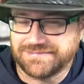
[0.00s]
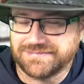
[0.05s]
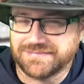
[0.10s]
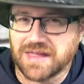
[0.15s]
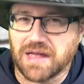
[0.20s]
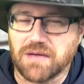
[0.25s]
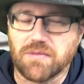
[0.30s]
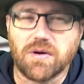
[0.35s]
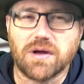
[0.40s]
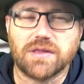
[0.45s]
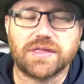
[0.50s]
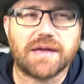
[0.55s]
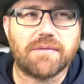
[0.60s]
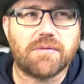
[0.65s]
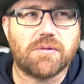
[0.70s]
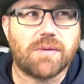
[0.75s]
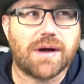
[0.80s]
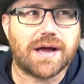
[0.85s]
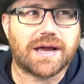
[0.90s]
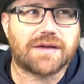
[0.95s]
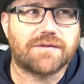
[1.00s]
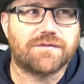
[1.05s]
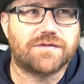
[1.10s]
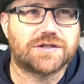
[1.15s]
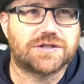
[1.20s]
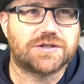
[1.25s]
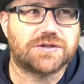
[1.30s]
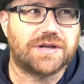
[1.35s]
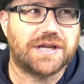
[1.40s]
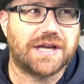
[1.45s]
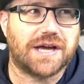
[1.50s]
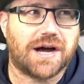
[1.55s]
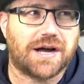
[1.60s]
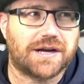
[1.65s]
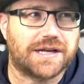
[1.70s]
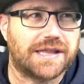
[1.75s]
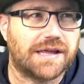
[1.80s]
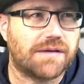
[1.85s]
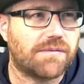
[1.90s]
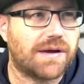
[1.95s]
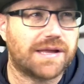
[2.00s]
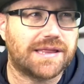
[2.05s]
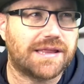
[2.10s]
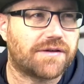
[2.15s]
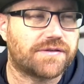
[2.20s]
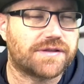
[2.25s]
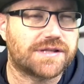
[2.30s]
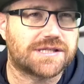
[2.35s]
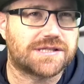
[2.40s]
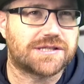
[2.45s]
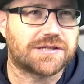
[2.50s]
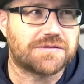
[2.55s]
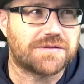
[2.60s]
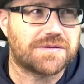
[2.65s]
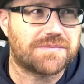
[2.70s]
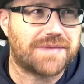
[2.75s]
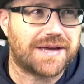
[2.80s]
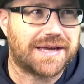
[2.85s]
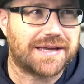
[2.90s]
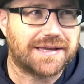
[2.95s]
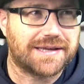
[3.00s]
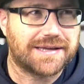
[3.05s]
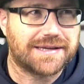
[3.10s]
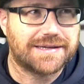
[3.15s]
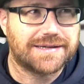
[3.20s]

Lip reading: They were working for Giuliani. They weren't nothing to do with me.